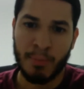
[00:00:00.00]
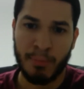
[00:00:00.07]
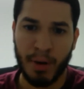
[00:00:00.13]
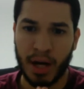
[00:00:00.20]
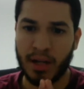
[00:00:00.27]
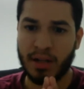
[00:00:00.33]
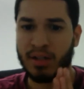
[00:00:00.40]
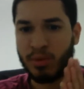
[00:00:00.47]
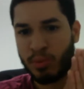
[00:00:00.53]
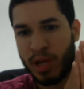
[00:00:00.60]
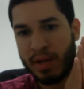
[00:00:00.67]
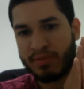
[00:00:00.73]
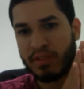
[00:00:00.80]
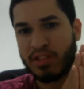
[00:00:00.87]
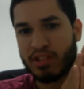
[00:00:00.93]
But we
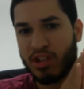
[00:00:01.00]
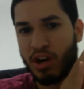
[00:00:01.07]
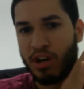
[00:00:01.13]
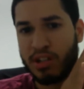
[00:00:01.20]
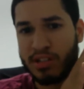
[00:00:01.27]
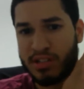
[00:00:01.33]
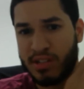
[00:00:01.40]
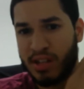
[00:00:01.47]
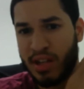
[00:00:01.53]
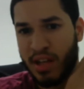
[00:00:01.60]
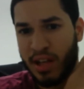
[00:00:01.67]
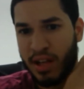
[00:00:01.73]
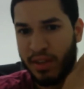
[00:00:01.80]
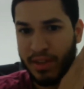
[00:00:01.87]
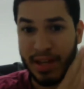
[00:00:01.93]
have to discuss
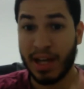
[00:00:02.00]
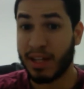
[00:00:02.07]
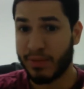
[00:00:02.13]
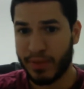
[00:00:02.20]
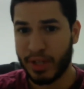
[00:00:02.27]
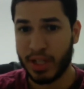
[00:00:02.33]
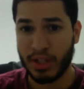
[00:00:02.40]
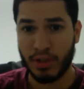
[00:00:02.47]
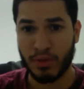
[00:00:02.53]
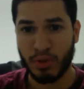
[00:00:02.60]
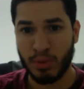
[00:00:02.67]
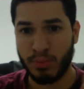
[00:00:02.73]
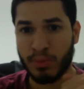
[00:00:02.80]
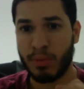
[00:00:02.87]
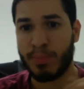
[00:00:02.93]
the elephant in the
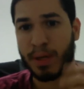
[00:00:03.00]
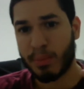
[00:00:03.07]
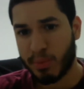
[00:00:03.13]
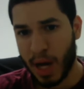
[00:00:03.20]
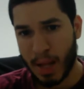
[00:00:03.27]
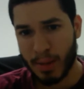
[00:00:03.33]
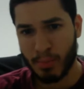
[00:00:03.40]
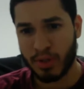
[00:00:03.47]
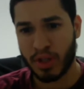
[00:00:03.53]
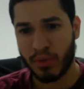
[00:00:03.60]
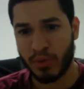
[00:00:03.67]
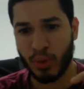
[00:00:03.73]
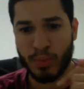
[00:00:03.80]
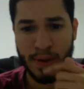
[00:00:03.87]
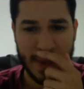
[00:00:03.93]
room, the big problem in the
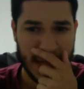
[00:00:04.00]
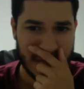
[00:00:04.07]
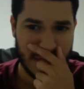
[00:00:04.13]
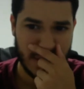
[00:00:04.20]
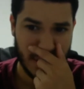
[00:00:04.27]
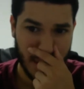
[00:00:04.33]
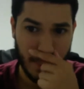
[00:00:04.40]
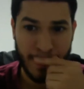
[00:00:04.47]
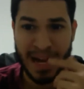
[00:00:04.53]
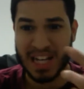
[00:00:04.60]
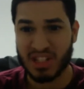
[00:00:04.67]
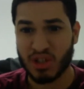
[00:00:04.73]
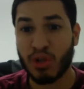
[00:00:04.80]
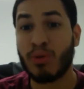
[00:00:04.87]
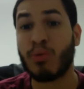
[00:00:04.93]
room, and that's
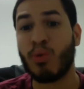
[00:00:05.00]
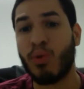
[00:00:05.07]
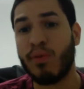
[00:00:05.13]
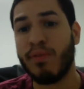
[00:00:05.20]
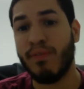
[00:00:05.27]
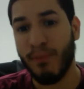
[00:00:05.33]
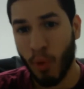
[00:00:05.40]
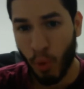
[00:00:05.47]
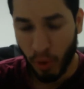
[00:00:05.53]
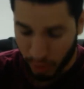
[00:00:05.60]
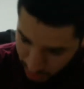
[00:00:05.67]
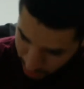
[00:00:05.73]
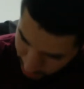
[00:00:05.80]
Master Rule 4.